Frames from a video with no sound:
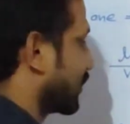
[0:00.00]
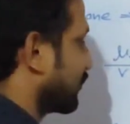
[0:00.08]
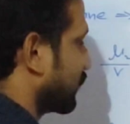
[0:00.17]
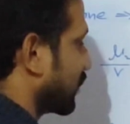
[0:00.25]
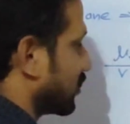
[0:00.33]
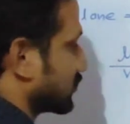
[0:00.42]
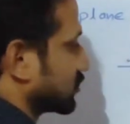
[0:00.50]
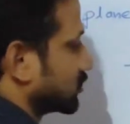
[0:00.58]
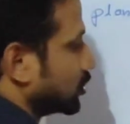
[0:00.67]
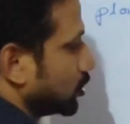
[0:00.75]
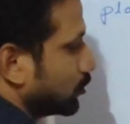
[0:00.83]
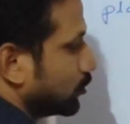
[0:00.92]
Okay, because
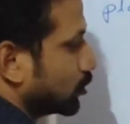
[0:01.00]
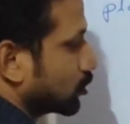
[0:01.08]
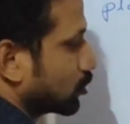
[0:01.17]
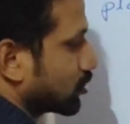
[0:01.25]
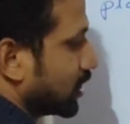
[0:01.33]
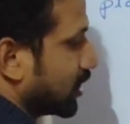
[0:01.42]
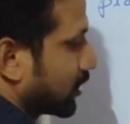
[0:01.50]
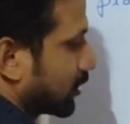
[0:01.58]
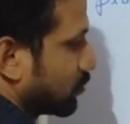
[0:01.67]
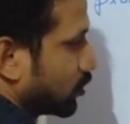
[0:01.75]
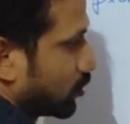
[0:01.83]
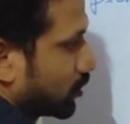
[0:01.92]
mu2 is greater
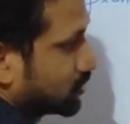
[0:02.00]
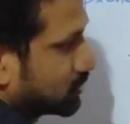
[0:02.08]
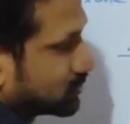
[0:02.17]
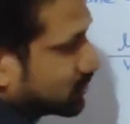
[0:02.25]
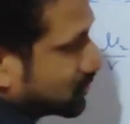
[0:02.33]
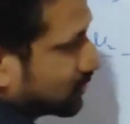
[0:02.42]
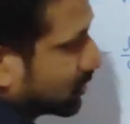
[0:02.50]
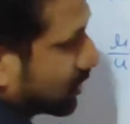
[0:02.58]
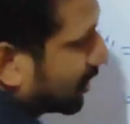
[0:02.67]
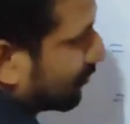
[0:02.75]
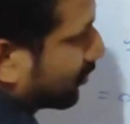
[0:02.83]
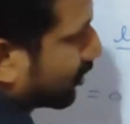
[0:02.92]
than mu1.
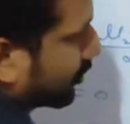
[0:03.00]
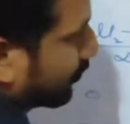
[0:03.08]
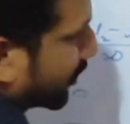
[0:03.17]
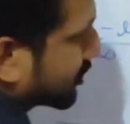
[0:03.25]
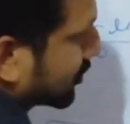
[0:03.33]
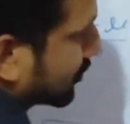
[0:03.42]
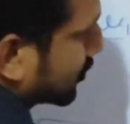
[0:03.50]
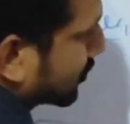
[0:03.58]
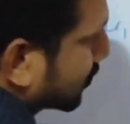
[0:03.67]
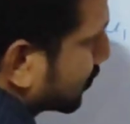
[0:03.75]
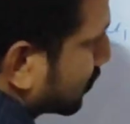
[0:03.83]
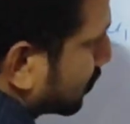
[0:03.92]
Here I have already mentioned
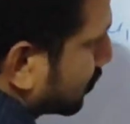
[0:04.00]
this.